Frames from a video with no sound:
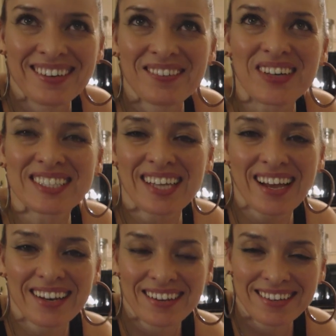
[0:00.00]
like? What's
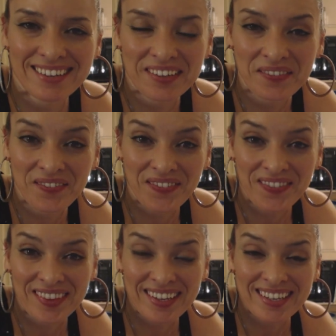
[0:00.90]
that? Got more
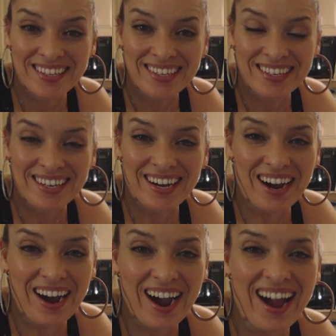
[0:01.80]
than one
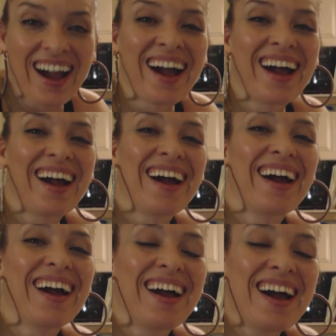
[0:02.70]

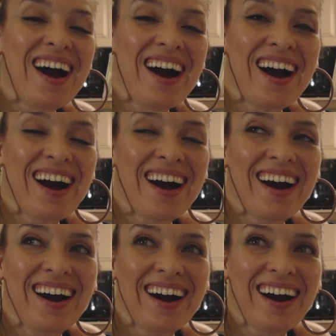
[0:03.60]
gargle in each
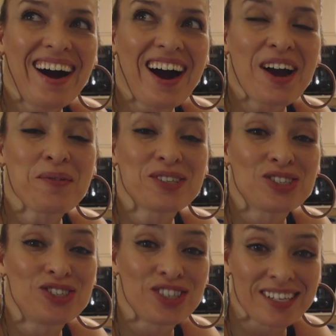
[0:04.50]
thing. I
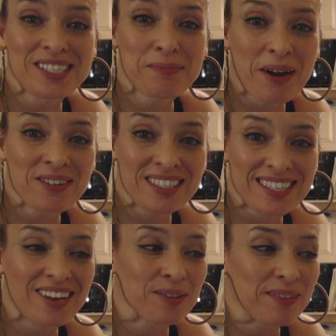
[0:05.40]
was just about
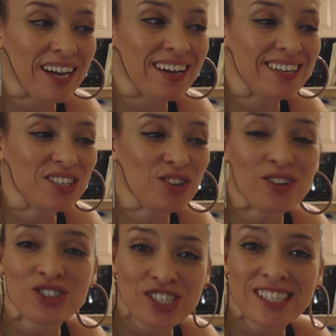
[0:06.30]
to tell them that. You
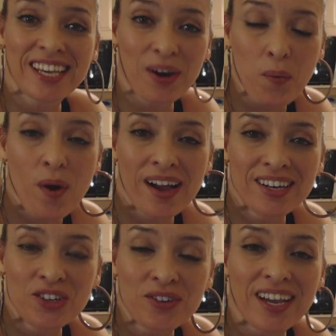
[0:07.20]
don't just get
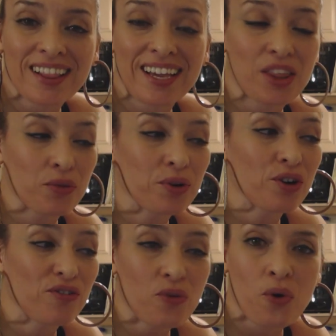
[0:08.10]
one, you get like
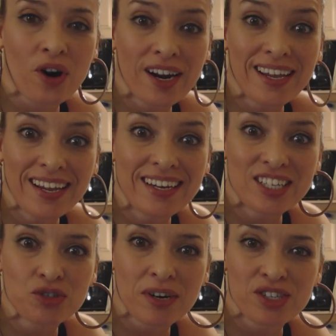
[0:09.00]
three or four in
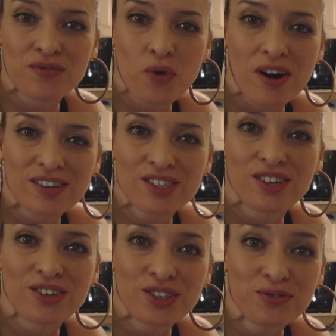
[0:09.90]
each reservoir.
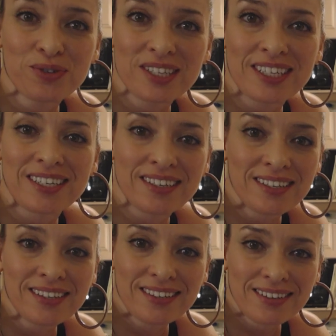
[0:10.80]
So you really,
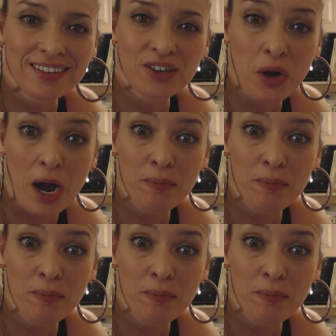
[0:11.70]
you know,